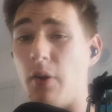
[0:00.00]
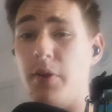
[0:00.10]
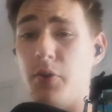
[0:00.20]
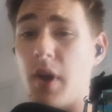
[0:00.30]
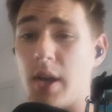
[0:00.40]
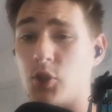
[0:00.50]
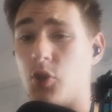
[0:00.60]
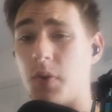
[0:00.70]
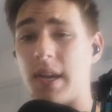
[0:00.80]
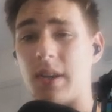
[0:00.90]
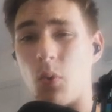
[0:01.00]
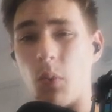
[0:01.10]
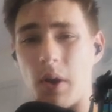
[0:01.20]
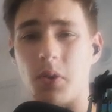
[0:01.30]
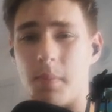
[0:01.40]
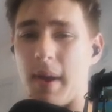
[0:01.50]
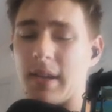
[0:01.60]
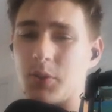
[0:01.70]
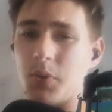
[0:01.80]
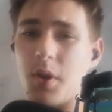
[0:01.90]
How are you guys doing? Welcome
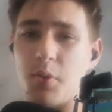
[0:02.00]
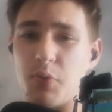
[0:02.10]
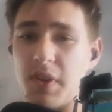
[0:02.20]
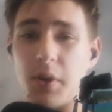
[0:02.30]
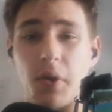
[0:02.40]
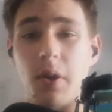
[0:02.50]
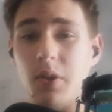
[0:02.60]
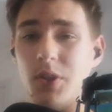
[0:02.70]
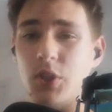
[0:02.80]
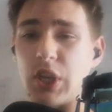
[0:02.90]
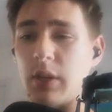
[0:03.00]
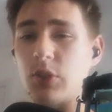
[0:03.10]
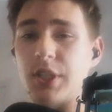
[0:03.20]
back to another video here on the channel.